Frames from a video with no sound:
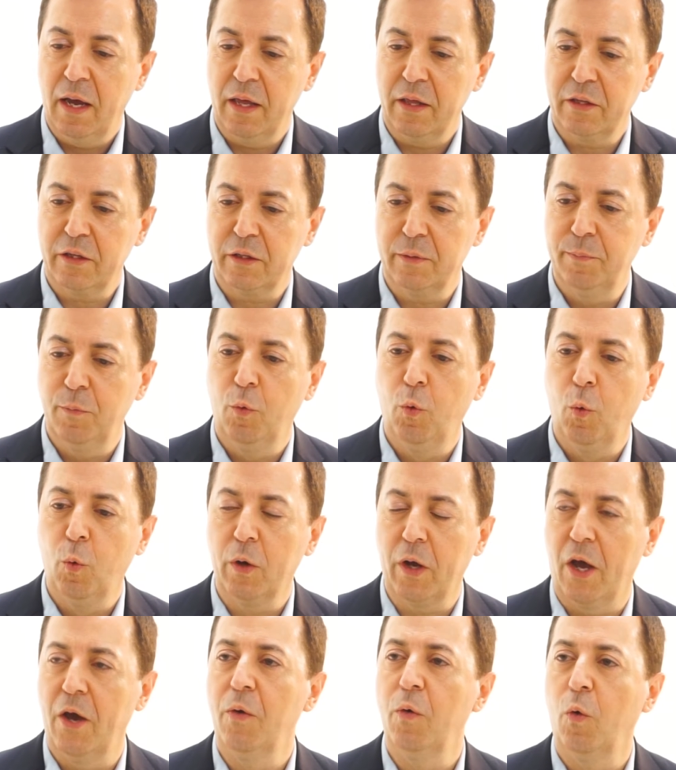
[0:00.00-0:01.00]
small
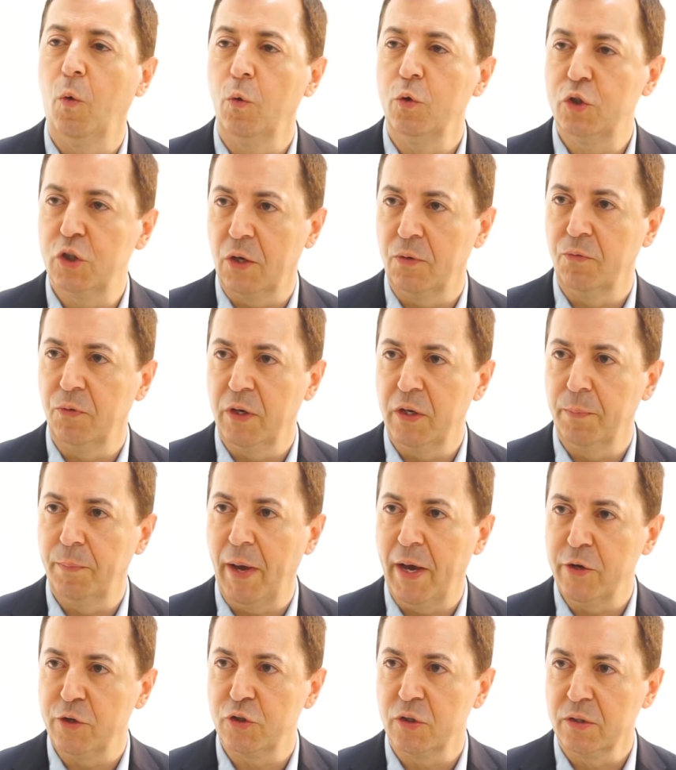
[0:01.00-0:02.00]
cohort generally of
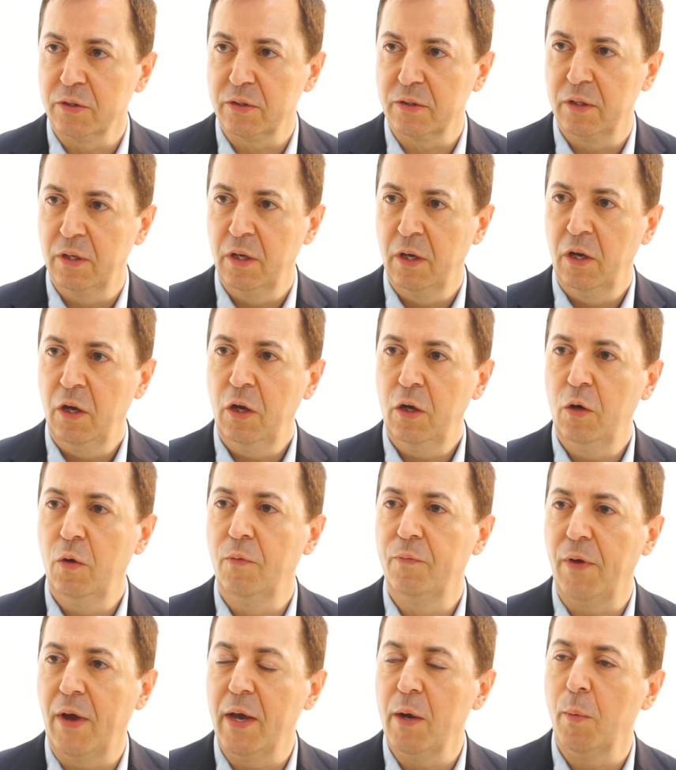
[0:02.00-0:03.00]
patients who are
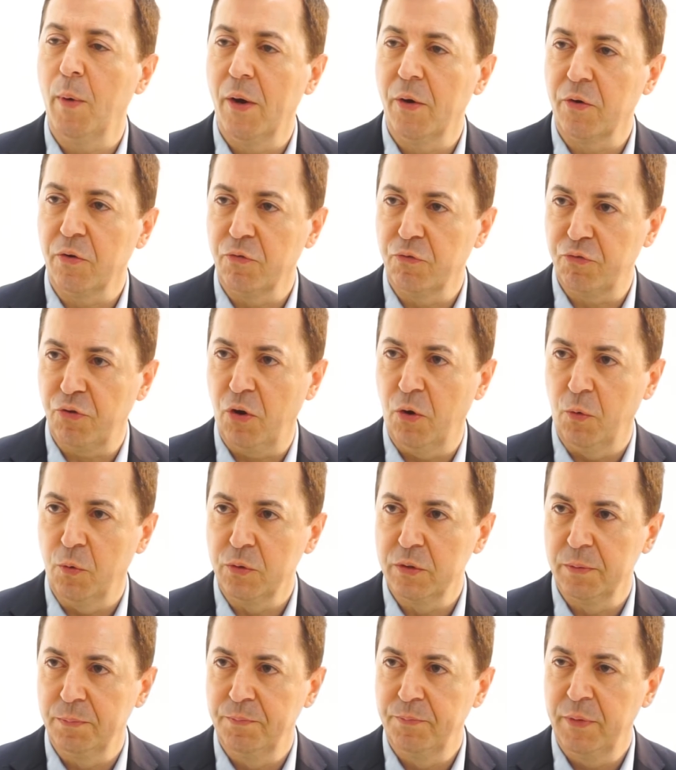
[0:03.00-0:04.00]
very well
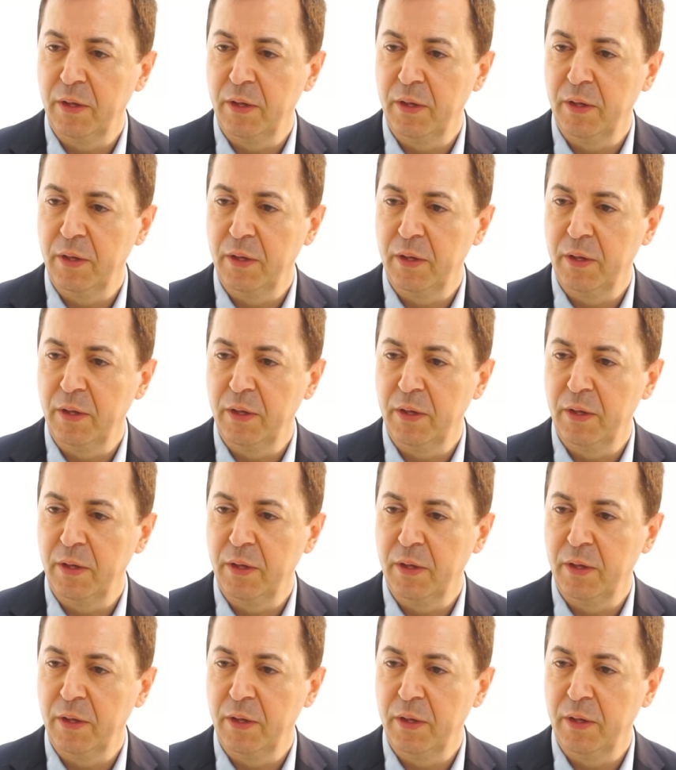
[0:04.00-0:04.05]
controlled,